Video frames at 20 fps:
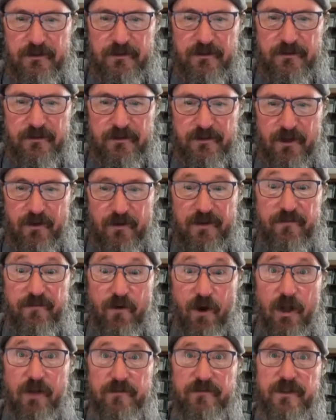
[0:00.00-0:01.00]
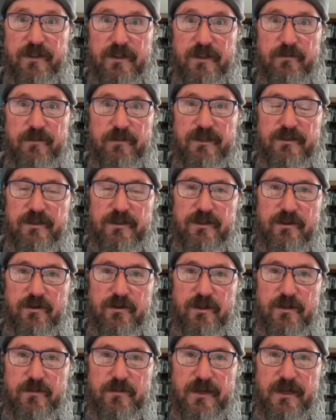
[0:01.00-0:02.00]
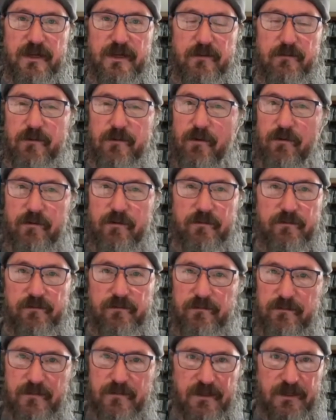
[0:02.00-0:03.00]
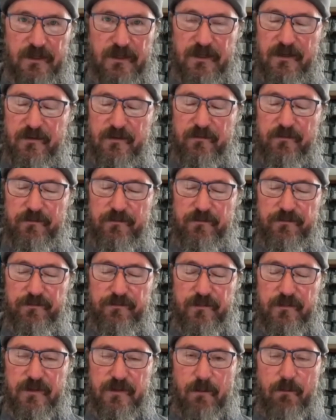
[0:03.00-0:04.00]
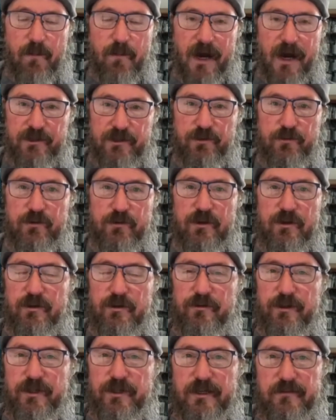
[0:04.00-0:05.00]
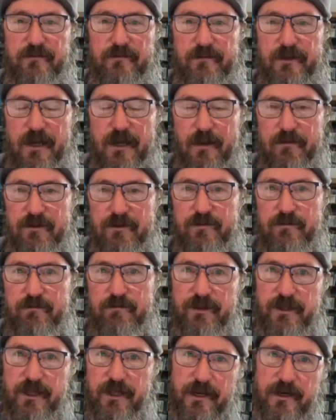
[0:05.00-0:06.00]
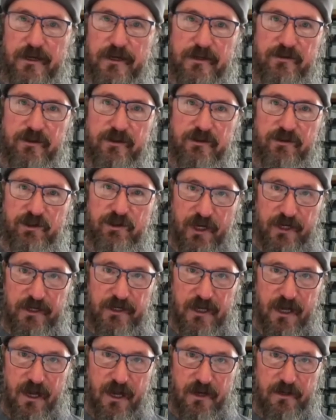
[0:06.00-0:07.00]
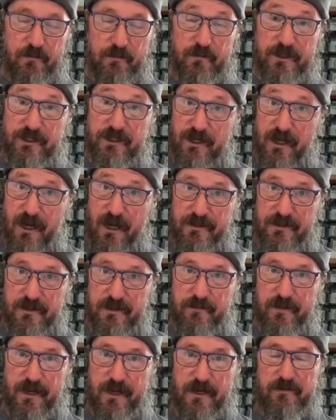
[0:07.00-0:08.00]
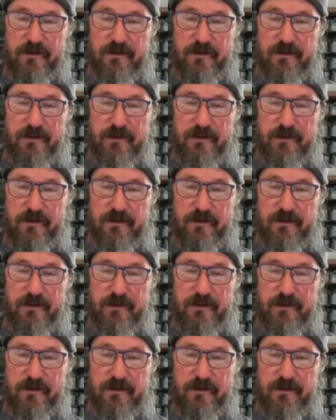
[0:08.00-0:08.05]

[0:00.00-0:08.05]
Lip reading: you know, involved in the business, so to speak. I wrote a module that got played at Gen Con in Wisconsin back when